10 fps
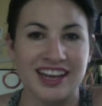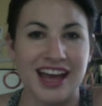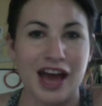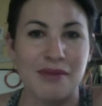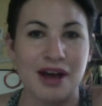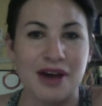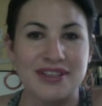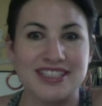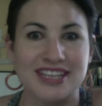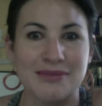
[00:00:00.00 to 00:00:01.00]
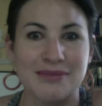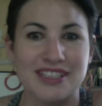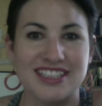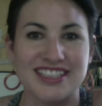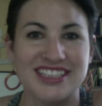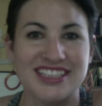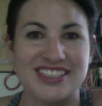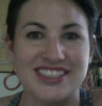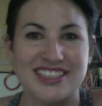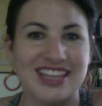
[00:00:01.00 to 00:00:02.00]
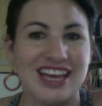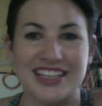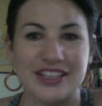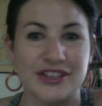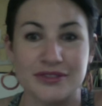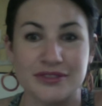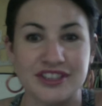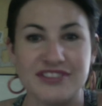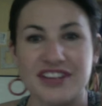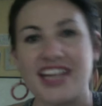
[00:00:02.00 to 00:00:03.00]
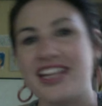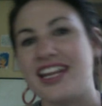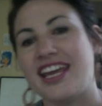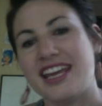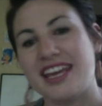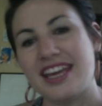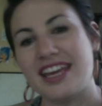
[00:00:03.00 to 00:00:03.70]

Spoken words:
I'm always tempted to just like, rewrite a